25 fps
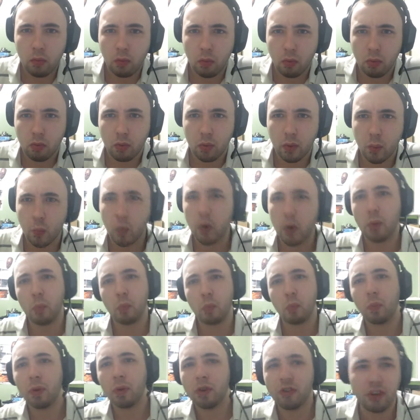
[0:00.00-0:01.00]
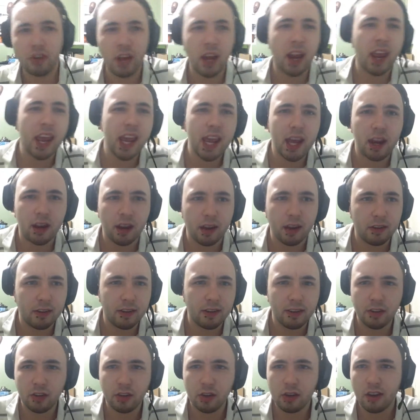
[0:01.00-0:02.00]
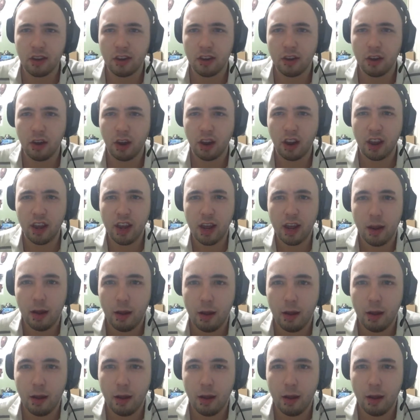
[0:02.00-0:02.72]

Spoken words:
Where'd you get hit? It doesn't look like you got hit.